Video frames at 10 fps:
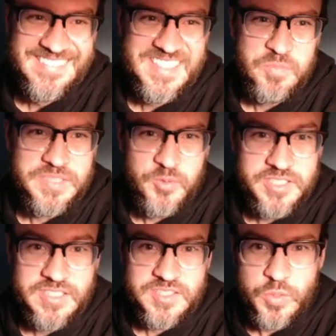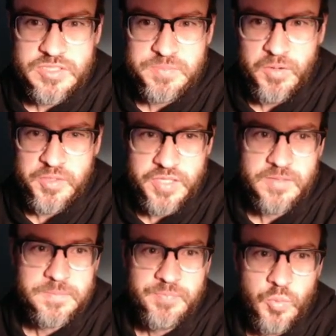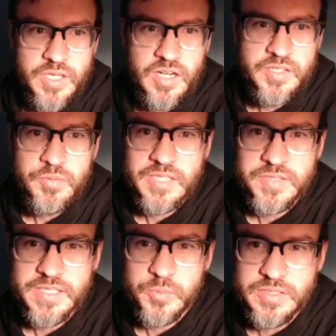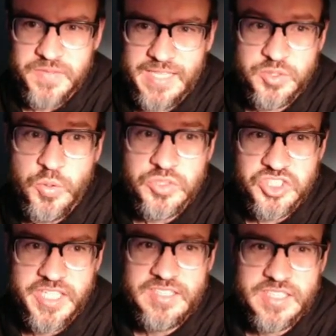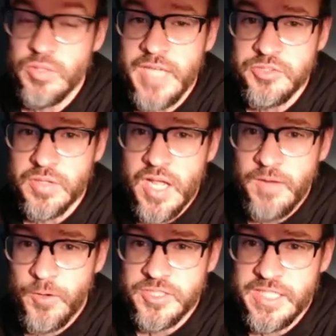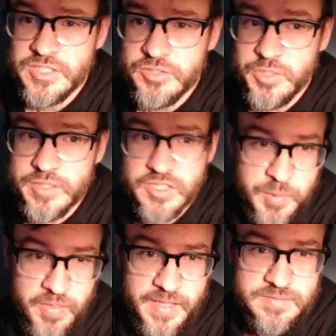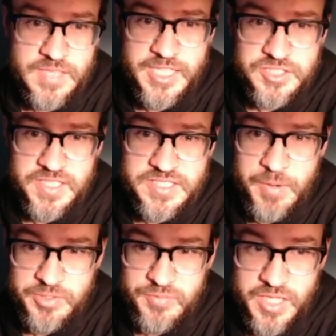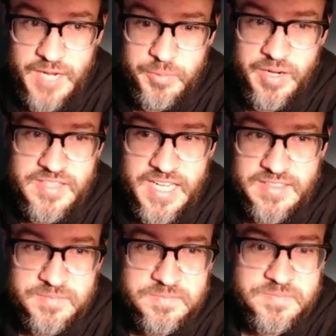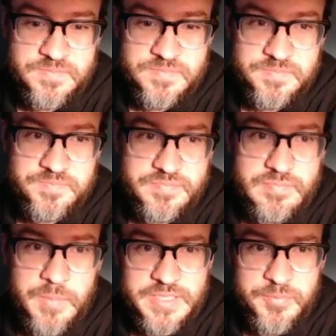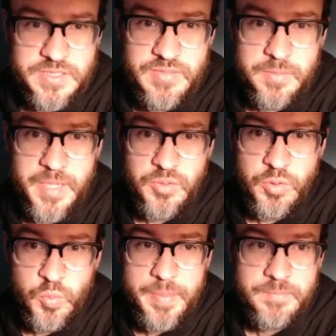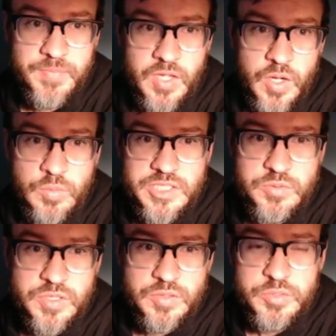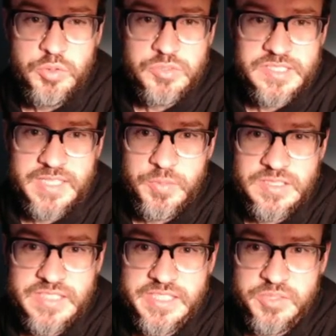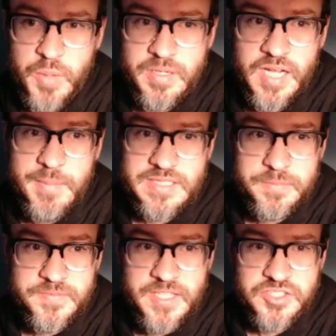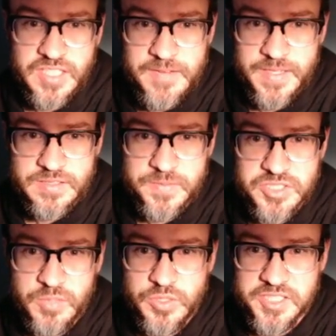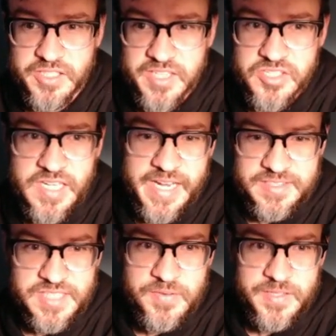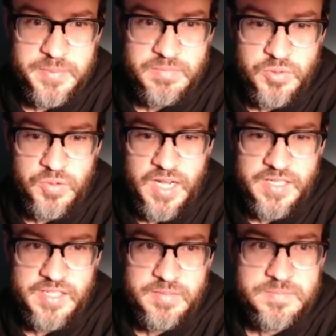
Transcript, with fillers: Precept 46. The world is smaller than you think. When young, you tend to think that the world is vast, huge, gigantic. It's only natural. Unfortunately, it's actually quite a lot smaller than that. I can say this now having traveled everywhere in the land. Precept 47. Make your own weapon. Only you know, only you know exactly what is needed in your weapon. I myself fashioned life ender from shellwood at a young age. It has never failed me, nor I it.